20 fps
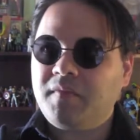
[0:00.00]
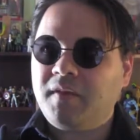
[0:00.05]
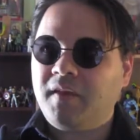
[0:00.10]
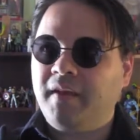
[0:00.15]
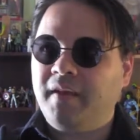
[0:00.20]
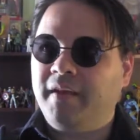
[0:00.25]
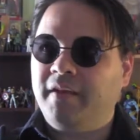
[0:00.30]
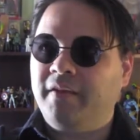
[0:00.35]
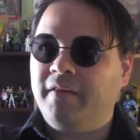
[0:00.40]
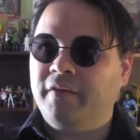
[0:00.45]

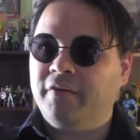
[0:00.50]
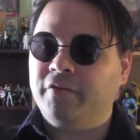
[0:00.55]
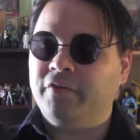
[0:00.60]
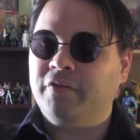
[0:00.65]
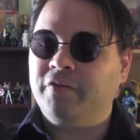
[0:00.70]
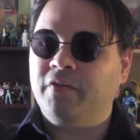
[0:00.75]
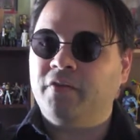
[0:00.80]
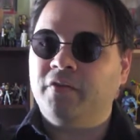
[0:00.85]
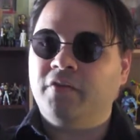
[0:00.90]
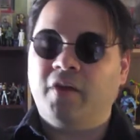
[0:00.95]
and they're
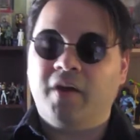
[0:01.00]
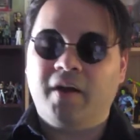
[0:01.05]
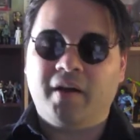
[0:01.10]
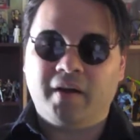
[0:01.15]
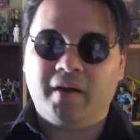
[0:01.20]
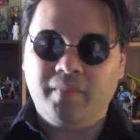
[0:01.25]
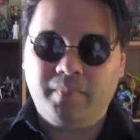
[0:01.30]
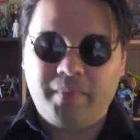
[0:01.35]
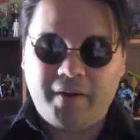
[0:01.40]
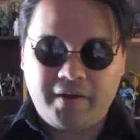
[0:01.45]
still
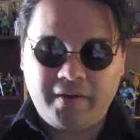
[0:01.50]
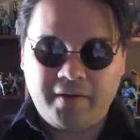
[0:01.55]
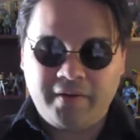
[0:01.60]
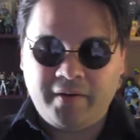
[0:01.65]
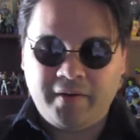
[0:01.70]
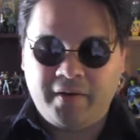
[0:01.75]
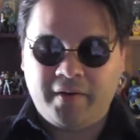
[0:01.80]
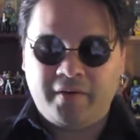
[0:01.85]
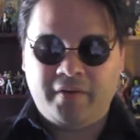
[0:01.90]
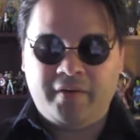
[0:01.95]
talking about it.
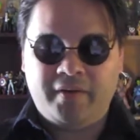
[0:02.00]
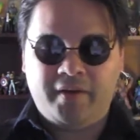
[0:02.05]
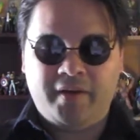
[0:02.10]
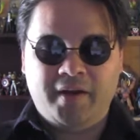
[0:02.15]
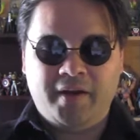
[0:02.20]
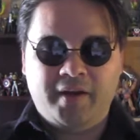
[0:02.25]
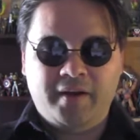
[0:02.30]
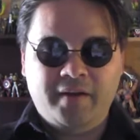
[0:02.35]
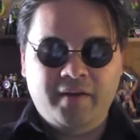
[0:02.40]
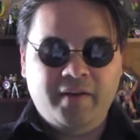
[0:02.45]

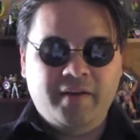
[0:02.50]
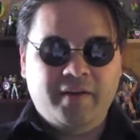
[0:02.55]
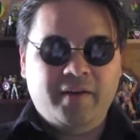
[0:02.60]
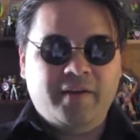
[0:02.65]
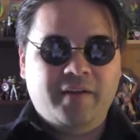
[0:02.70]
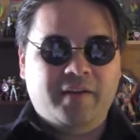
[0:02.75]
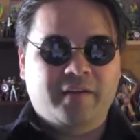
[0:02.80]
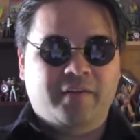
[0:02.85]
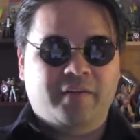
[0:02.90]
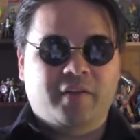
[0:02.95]

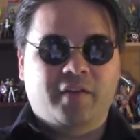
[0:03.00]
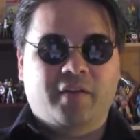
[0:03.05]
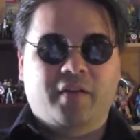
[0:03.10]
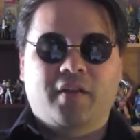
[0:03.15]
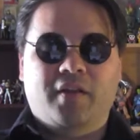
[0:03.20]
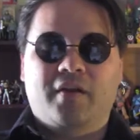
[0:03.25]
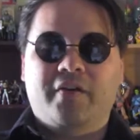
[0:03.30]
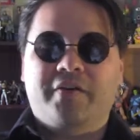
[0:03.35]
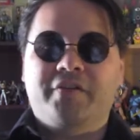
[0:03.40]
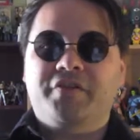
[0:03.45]
It's the
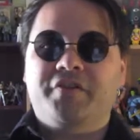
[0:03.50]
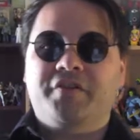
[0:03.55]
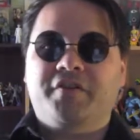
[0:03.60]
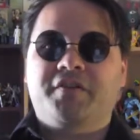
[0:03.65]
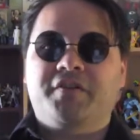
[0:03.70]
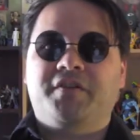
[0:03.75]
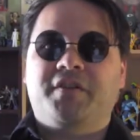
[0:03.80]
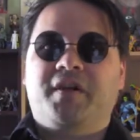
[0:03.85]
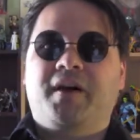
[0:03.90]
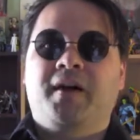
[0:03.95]

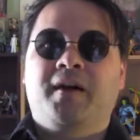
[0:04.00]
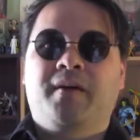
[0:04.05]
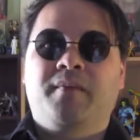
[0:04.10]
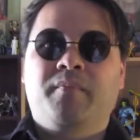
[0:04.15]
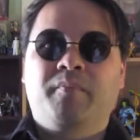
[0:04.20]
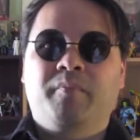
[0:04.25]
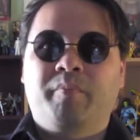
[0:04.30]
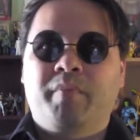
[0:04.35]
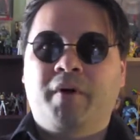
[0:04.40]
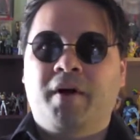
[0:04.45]
largest
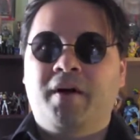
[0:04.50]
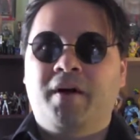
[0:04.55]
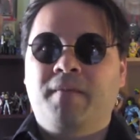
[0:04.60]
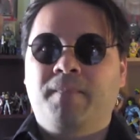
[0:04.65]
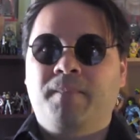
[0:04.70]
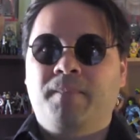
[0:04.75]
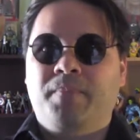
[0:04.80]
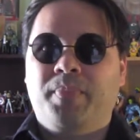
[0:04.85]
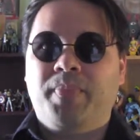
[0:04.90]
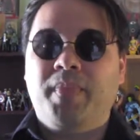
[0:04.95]

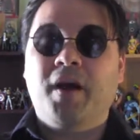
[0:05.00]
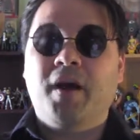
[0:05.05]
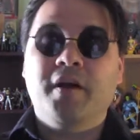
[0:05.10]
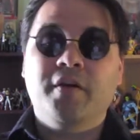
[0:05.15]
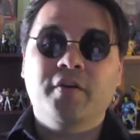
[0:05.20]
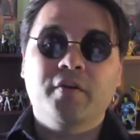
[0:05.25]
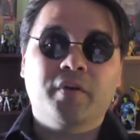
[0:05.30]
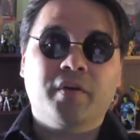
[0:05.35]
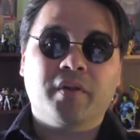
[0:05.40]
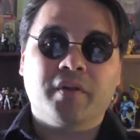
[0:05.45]
bomb,
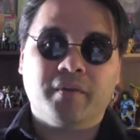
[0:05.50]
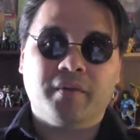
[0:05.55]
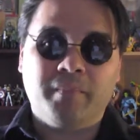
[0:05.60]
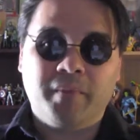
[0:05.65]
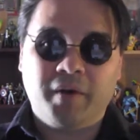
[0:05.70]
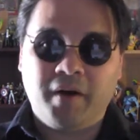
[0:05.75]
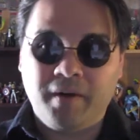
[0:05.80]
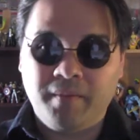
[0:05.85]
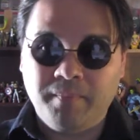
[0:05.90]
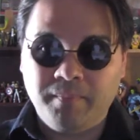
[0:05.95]
non-nuclear
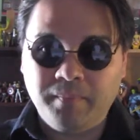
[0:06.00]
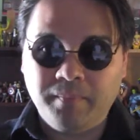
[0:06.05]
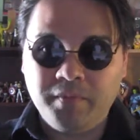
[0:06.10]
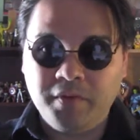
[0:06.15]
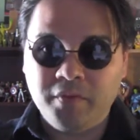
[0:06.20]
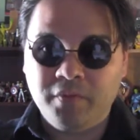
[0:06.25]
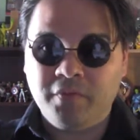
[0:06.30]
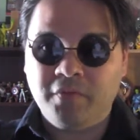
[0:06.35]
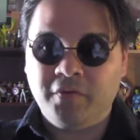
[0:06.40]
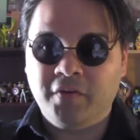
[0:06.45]
bomb,
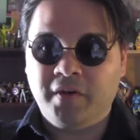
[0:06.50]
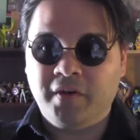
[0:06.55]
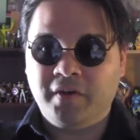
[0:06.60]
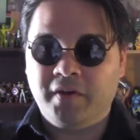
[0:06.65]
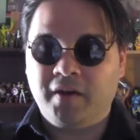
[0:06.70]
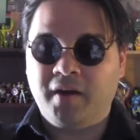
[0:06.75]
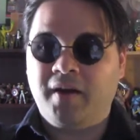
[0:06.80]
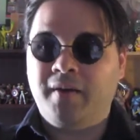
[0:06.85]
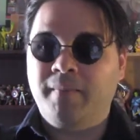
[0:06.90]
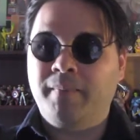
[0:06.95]
used in
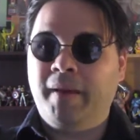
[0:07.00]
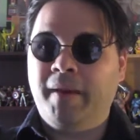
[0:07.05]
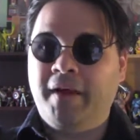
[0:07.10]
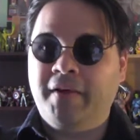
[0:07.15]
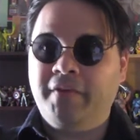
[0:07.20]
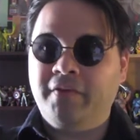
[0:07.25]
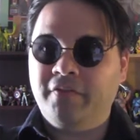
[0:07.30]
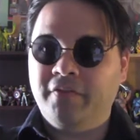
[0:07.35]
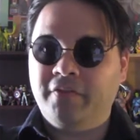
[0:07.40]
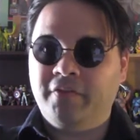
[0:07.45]

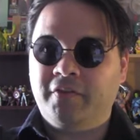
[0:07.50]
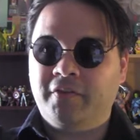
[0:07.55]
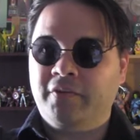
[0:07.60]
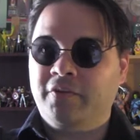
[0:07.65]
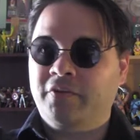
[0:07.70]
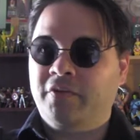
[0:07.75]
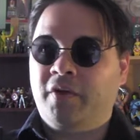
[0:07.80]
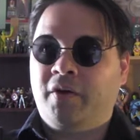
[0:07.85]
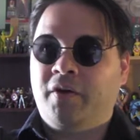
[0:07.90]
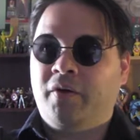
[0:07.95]
combat
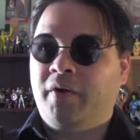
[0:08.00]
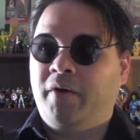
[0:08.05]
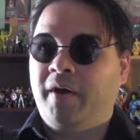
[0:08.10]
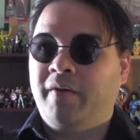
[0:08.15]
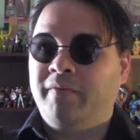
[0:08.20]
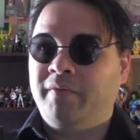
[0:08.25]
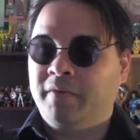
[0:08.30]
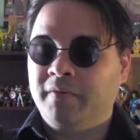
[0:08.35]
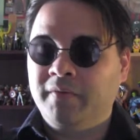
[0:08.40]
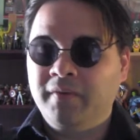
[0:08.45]
since,
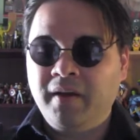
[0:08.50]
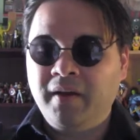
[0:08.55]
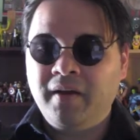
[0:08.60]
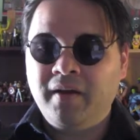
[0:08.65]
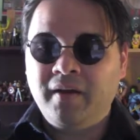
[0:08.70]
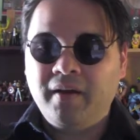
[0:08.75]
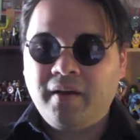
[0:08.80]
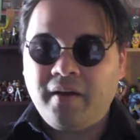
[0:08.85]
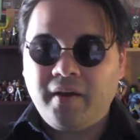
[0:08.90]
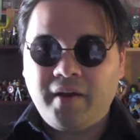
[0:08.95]
ever.
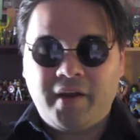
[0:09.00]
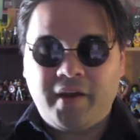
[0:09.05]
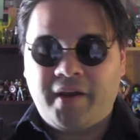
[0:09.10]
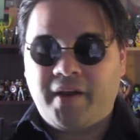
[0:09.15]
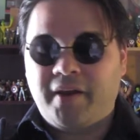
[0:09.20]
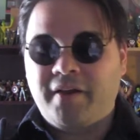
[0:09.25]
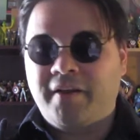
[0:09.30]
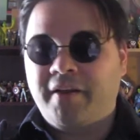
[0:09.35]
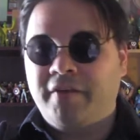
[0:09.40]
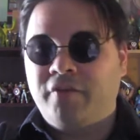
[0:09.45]

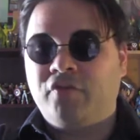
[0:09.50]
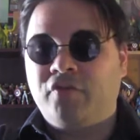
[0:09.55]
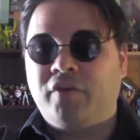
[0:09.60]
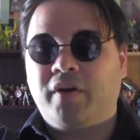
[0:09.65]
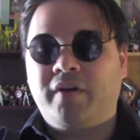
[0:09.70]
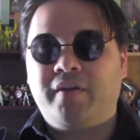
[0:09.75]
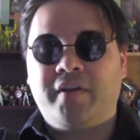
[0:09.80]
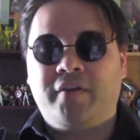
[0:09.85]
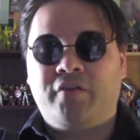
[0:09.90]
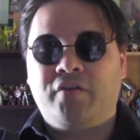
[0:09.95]
And they
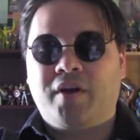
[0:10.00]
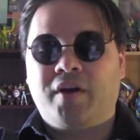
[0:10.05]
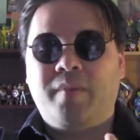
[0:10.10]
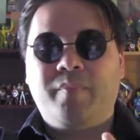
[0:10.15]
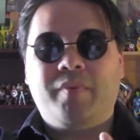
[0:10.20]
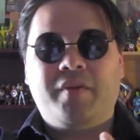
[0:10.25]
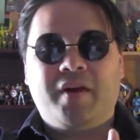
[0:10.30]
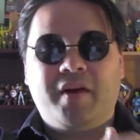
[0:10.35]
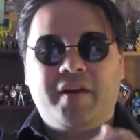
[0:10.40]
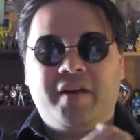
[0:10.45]
drop
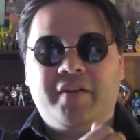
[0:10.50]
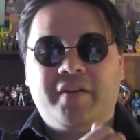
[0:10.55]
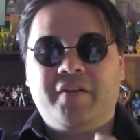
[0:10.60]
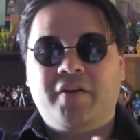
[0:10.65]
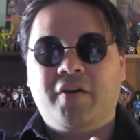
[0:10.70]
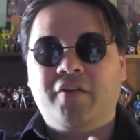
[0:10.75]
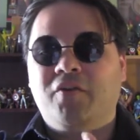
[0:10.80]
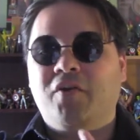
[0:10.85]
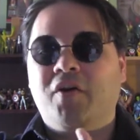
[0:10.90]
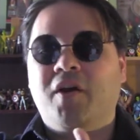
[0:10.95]
it on a
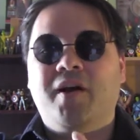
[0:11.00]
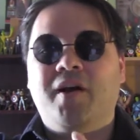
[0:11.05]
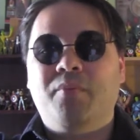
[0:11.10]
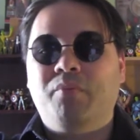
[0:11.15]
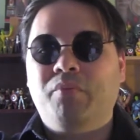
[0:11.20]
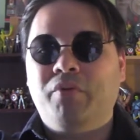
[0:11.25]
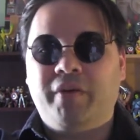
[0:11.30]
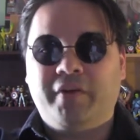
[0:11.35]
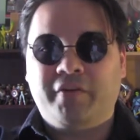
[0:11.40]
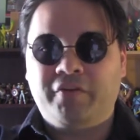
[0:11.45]
tunnel
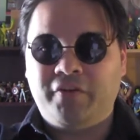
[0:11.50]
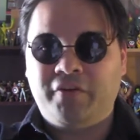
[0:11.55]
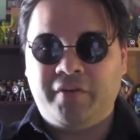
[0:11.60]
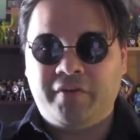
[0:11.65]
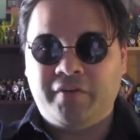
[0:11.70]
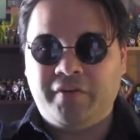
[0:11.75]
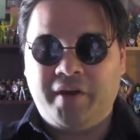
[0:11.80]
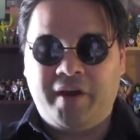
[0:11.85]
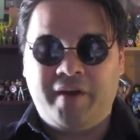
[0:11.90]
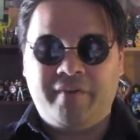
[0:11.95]
complex
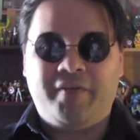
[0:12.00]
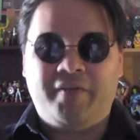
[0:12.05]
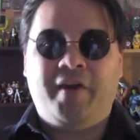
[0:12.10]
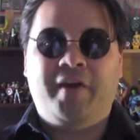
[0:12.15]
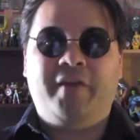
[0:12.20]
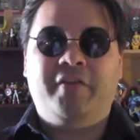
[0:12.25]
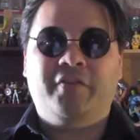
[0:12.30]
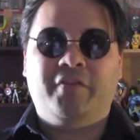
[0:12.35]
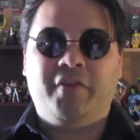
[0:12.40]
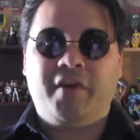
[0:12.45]
in
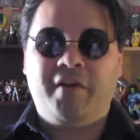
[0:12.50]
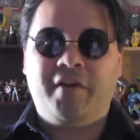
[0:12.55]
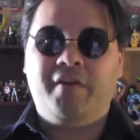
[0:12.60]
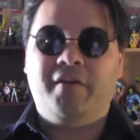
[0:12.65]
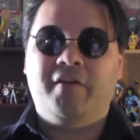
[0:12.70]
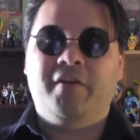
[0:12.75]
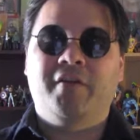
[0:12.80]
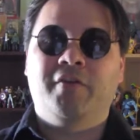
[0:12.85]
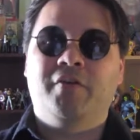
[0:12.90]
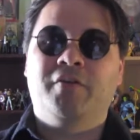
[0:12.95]
Afghanistan
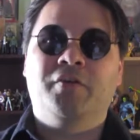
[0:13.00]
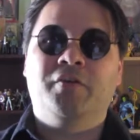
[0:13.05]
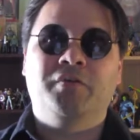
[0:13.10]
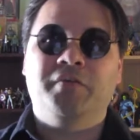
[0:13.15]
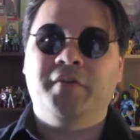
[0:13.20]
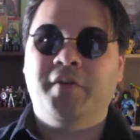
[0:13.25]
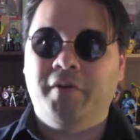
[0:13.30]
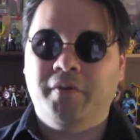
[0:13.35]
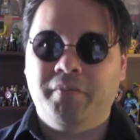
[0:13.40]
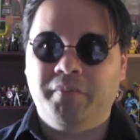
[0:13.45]
and kill,
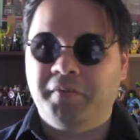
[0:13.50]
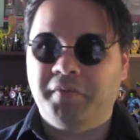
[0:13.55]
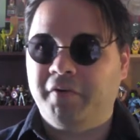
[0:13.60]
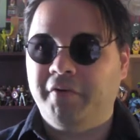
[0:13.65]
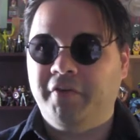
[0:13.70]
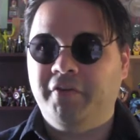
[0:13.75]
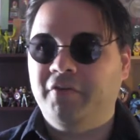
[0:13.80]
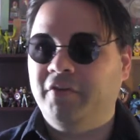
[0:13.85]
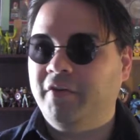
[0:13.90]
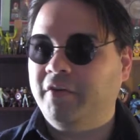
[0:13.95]

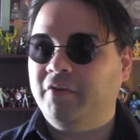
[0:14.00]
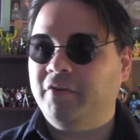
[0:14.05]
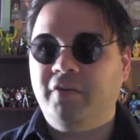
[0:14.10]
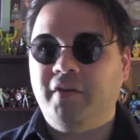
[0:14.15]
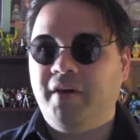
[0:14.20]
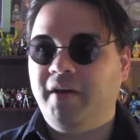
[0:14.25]
36